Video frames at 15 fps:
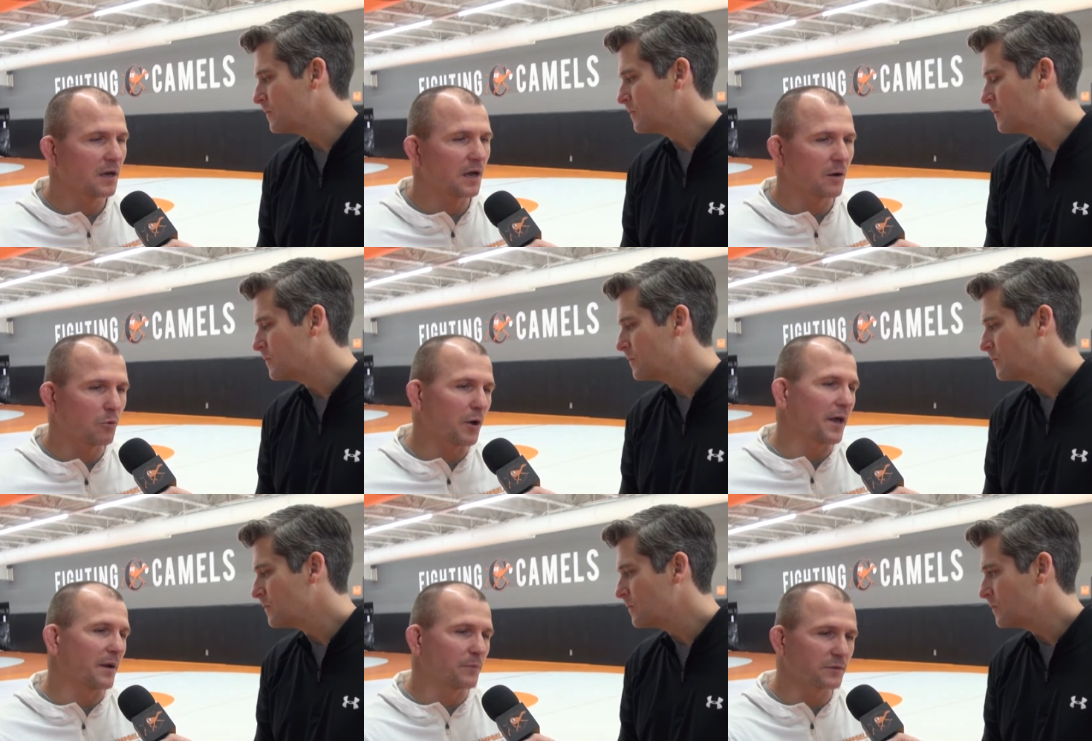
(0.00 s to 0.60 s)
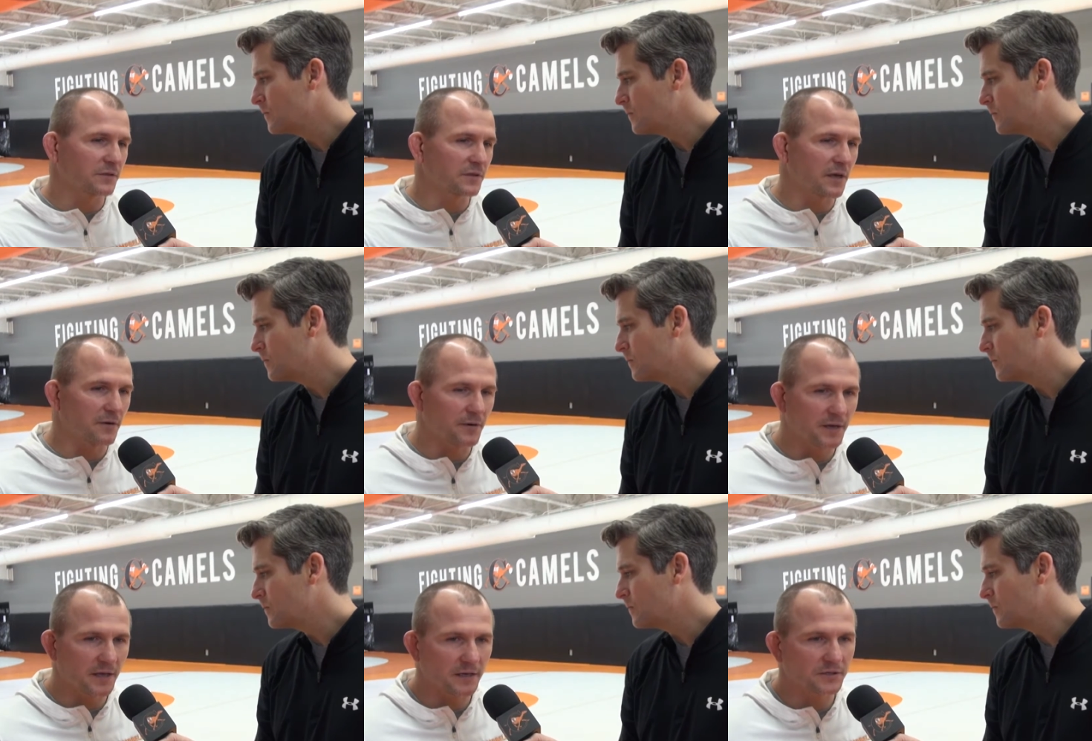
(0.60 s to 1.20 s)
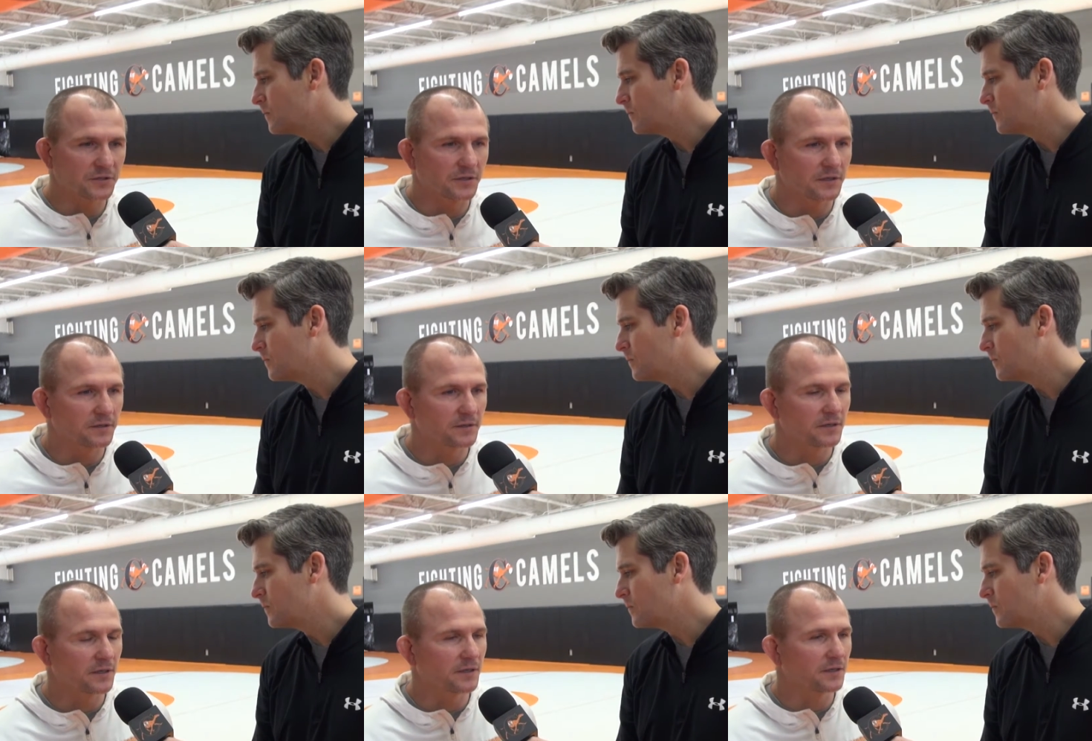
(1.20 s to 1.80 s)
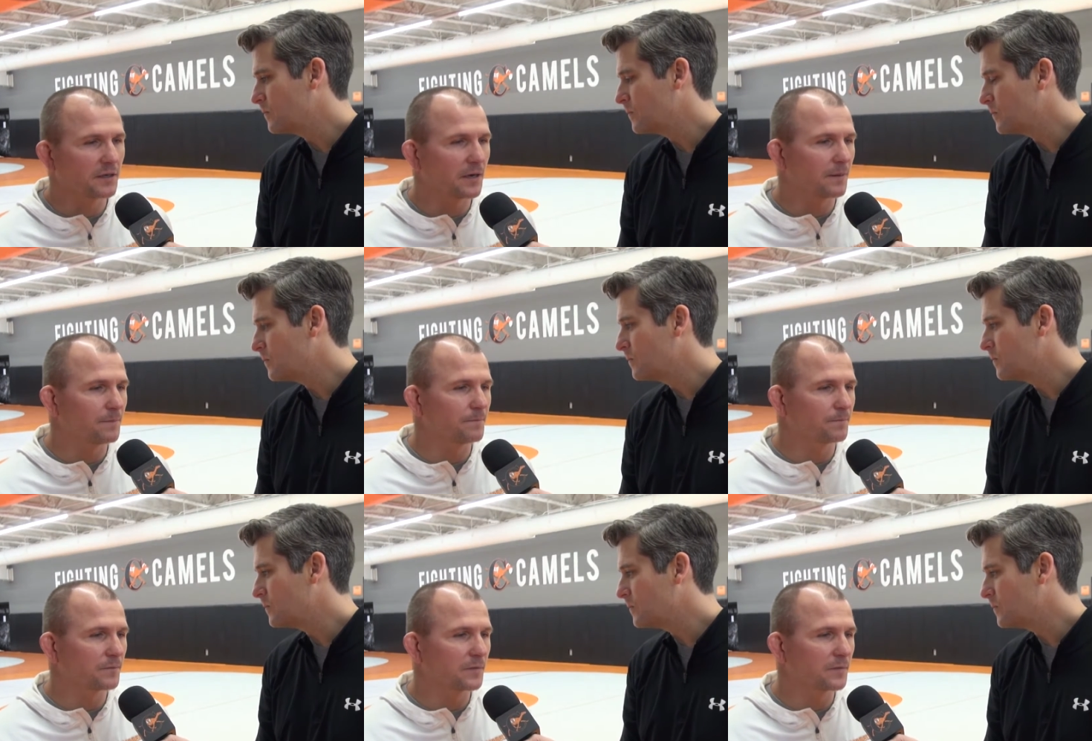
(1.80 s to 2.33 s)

Speaker 1: Uh, we'll head up on Saturday, actually, and, and um,